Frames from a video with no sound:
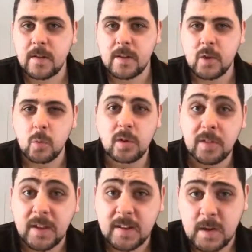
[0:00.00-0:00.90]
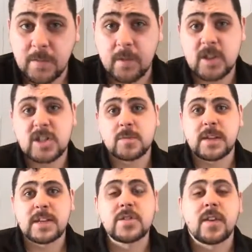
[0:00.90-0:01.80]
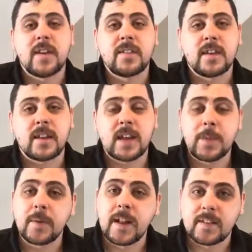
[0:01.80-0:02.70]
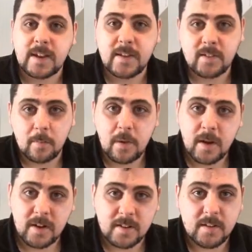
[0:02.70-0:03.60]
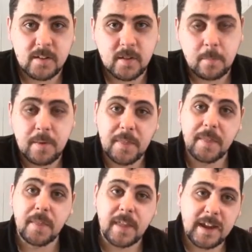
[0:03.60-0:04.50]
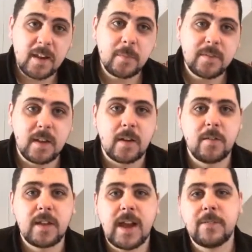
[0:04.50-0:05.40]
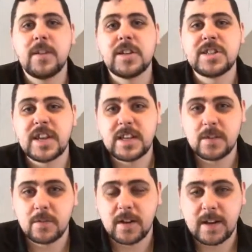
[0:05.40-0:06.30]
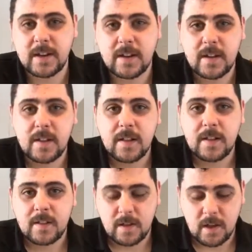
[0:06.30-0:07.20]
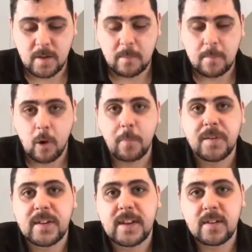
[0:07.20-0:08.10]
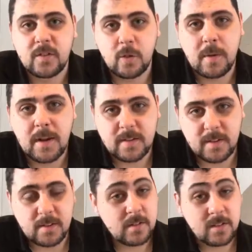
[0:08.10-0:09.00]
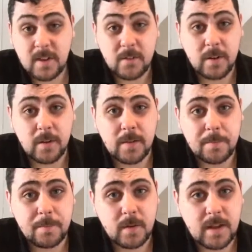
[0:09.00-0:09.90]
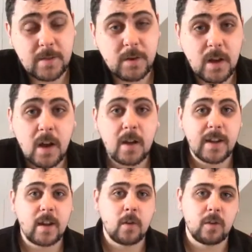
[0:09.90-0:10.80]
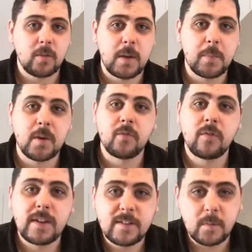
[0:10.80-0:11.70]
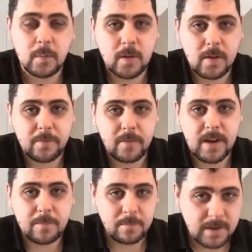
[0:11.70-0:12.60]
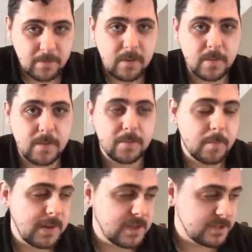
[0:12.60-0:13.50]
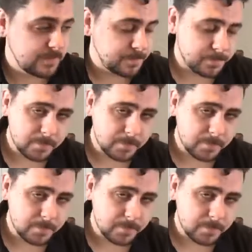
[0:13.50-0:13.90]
you would think that you have a legitimate interest in keeping that data and marketing to them, but they themselves haven't genuinely opted in to your marketing. So just get rid of it. Okay, if you can't get hold of those people in a reasonable time frame, get rid of the information.